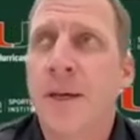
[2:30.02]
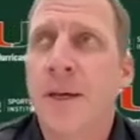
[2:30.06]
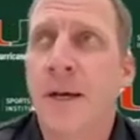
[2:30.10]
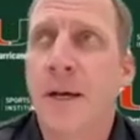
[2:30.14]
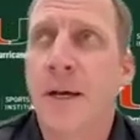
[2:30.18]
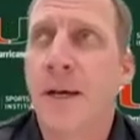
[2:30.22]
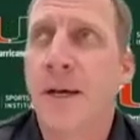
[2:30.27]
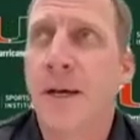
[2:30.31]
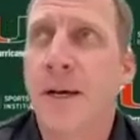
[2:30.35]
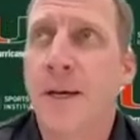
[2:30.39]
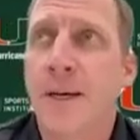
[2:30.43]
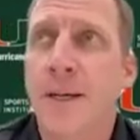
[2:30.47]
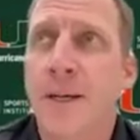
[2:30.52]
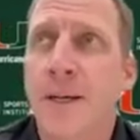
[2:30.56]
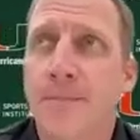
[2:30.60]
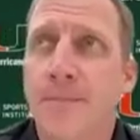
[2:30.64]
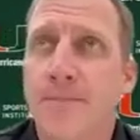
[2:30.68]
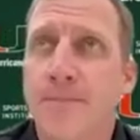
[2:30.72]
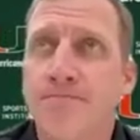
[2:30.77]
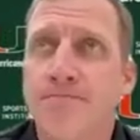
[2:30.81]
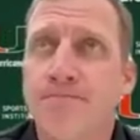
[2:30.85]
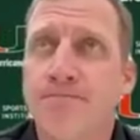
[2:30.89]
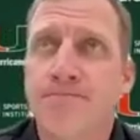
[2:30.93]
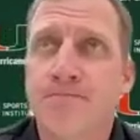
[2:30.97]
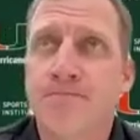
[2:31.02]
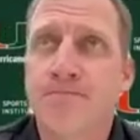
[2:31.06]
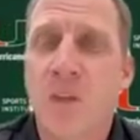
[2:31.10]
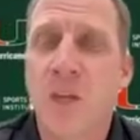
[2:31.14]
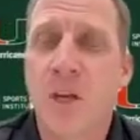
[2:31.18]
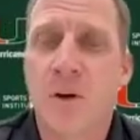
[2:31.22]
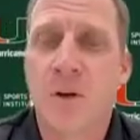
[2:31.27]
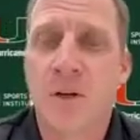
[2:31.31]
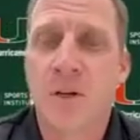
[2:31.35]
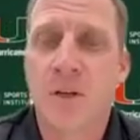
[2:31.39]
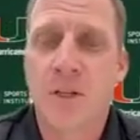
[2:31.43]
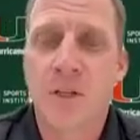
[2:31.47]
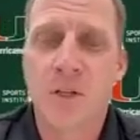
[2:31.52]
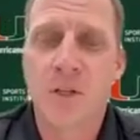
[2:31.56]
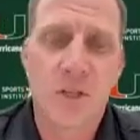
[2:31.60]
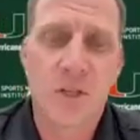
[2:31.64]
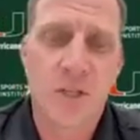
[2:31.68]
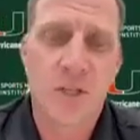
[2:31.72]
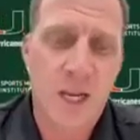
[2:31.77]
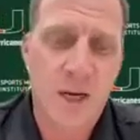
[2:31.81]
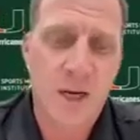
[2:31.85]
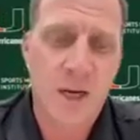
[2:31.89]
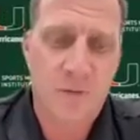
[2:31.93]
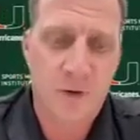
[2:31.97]
Um, you know, and you
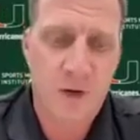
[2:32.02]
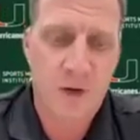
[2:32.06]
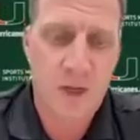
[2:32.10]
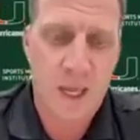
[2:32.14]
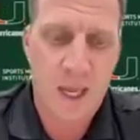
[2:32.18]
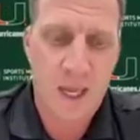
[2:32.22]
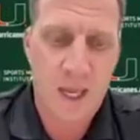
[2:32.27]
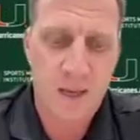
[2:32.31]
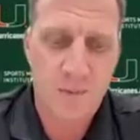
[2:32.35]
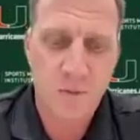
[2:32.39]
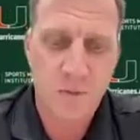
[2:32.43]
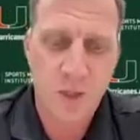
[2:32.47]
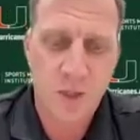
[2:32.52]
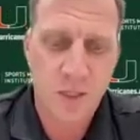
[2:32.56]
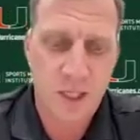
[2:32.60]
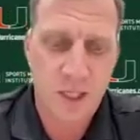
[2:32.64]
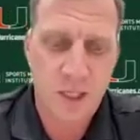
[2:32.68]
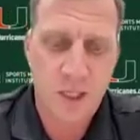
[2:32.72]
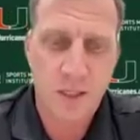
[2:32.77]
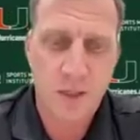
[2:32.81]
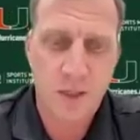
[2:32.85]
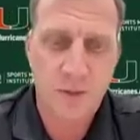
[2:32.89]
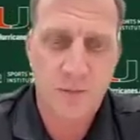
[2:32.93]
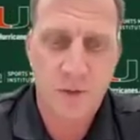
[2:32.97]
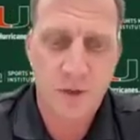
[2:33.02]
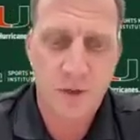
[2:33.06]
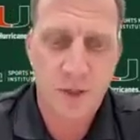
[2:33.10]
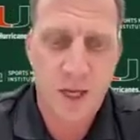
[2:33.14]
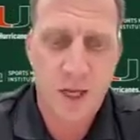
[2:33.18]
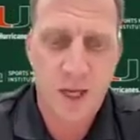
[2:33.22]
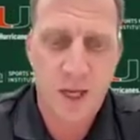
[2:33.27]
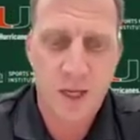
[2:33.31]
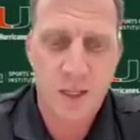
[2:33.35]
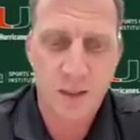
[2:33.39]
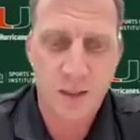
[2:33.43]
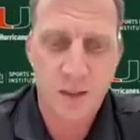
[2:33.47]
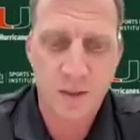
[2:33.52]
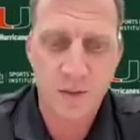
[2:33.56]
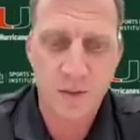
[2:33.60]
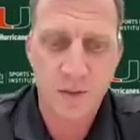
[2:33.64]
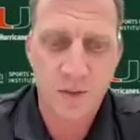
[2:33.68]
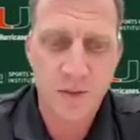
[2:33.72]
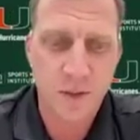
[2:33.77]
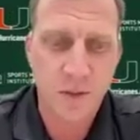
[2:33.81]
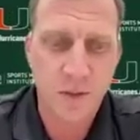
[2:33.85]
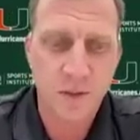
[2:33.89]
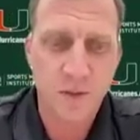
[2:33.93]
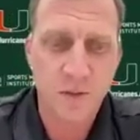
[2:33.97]
just hate it for Cam, just like you did for Don, to
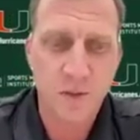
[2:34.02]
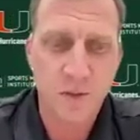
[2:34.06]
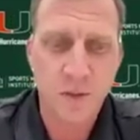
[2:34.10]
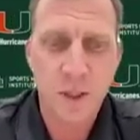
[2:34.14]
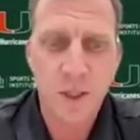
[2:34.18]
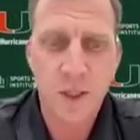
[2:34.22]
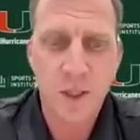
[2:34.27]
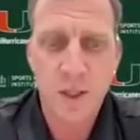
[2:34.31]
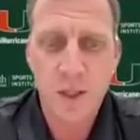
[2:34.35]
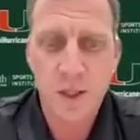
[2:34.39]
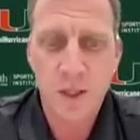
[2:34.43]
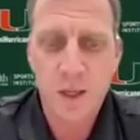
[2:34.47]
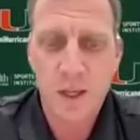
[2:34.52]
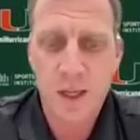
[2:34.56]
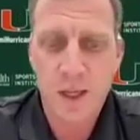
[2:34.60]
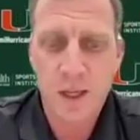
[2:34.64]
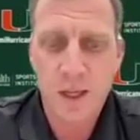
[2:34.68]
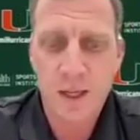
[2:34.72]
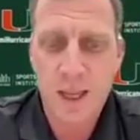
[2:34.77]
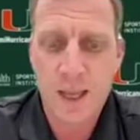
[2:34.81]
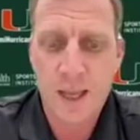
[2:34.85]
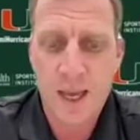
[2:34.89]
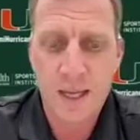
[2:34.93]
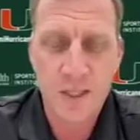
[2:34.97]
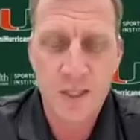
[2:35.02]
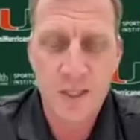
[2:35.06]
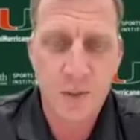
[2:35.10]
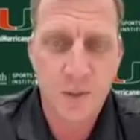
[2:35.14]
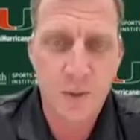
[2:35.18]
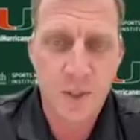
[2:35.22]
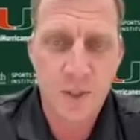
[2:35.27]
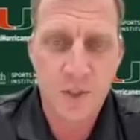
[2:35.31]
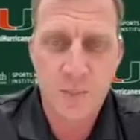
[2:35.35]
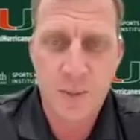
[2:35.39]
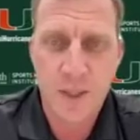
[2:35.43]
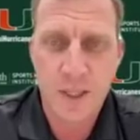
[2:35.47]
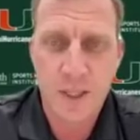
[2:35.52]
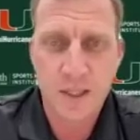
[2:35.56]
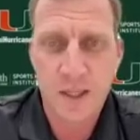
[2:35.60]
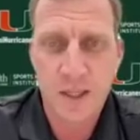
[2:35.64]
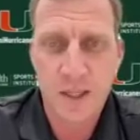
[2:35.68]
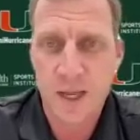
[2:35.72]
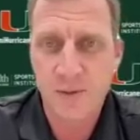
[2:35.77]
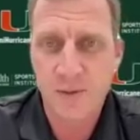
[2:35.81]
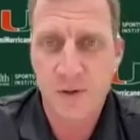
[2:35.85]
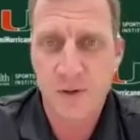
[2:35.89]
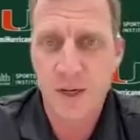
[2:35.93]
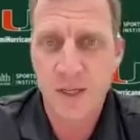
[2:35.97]
lose two uh, guys who were expecting
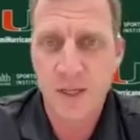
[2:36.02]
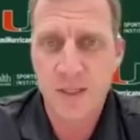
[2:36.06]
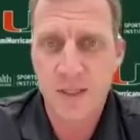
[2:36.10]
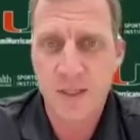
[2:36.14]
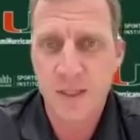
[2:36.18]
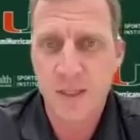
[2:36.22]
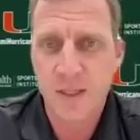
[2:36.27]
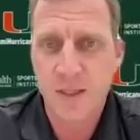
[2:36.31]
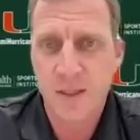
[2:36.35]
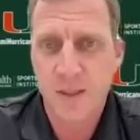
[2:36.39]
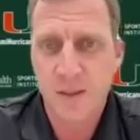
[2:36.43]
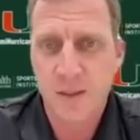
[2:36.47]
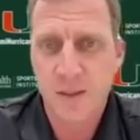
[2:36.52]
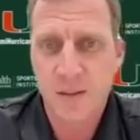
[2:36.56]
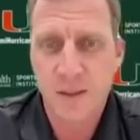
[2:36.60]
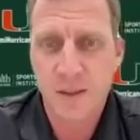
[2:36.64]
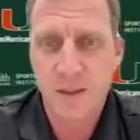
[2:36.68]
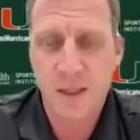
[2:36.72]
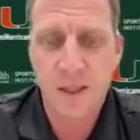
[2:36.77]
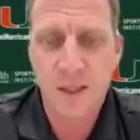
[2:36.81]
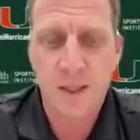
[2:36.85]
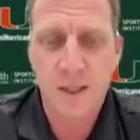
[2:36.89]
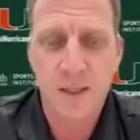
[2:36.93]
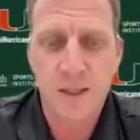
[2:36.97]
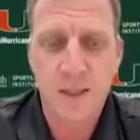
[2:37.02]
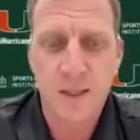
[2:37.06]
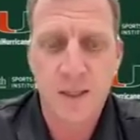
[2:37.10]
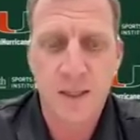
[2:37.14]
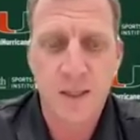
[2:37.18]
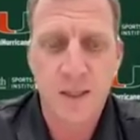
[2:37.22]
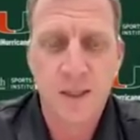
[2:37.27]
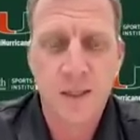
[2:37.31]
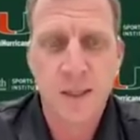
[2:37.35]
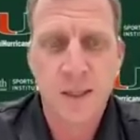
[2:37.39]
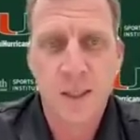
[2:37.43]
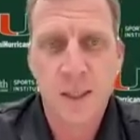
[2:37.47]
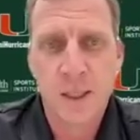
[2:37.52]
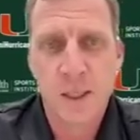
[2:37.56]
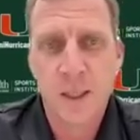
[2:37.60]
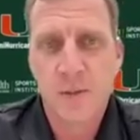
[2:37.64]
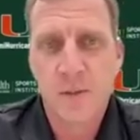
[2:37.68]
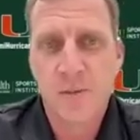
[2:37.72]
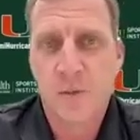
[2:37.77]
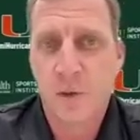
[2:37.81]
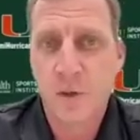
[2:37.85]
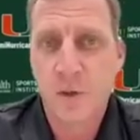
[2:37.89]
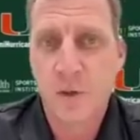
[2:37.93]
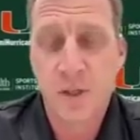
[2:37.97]
to have a great season. And uh,
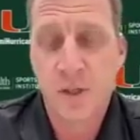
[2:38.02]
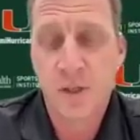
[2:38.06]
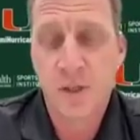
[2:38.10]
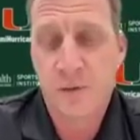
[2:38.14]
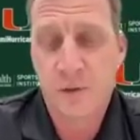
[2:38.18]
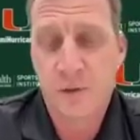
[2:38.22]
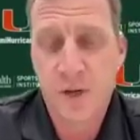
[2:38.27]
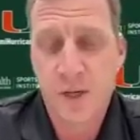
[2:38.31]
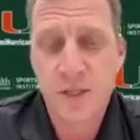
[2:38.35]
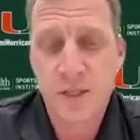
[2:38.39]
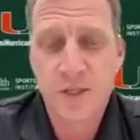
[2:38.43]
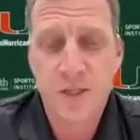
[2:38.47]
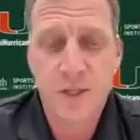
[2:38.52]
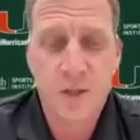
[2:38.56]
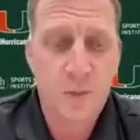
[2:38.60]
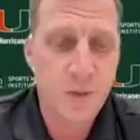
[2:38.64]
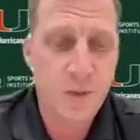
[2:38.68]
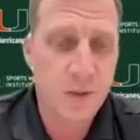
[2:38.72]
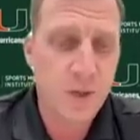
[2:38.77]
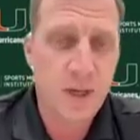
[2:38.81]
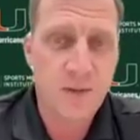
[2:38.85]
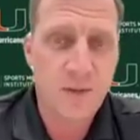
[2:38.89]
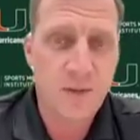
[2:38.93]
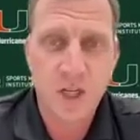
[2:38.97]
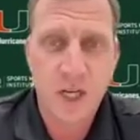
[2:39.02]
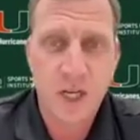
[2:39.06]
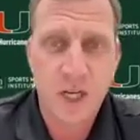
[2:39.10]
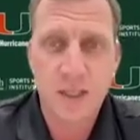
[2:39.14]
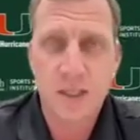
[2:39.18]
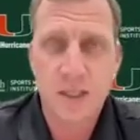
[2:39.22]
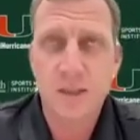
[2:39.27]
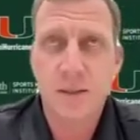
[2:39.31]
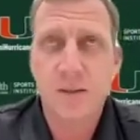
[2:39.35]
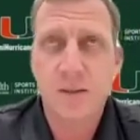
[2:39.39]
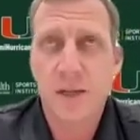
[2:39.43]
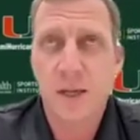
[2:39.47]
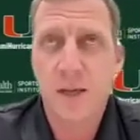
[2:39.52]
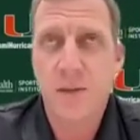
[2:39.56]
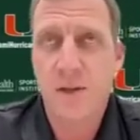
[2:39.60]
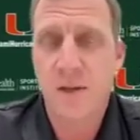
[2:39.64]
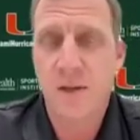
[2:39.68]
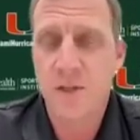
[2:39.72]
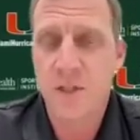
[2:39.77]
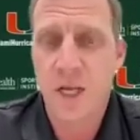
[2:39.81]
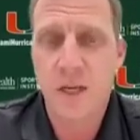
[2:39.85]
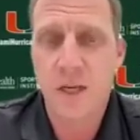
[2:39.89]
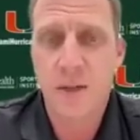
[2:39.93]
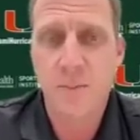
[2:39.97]
fortunately for us, you know, we do have Jalen. I
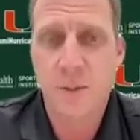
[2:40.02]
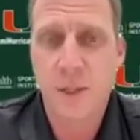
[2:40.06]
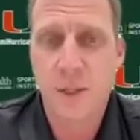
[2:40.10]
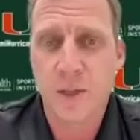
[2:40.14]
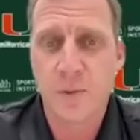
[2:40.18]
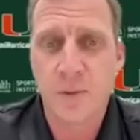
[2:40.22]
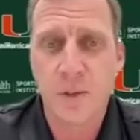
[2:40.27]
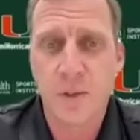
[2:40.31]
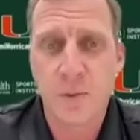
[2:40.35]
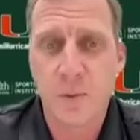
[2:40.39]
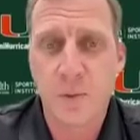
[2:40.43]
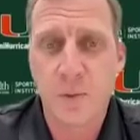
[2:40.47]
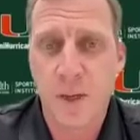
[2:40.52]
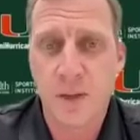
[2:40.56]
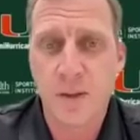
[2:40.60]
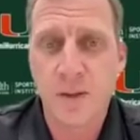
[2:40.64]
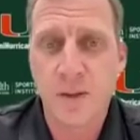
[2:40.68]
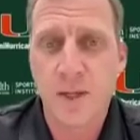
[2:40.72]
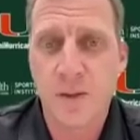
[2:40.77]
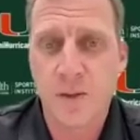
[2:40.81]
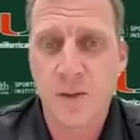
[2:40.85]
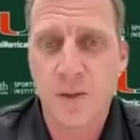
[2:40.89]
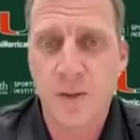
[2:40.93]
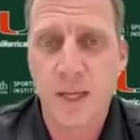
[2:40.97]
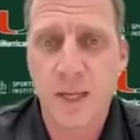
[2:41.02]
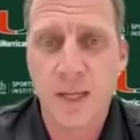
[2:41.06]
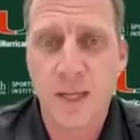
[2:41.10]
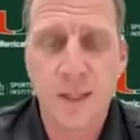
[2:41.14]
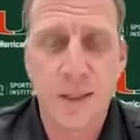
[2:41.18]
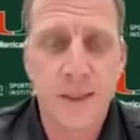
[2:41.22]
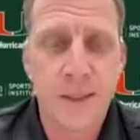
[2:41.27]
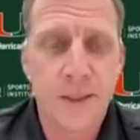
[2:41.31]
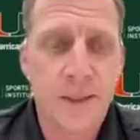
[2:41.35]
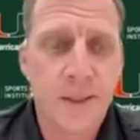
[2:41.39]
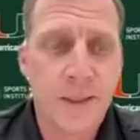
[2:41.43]
thought Jalen played really well the other day.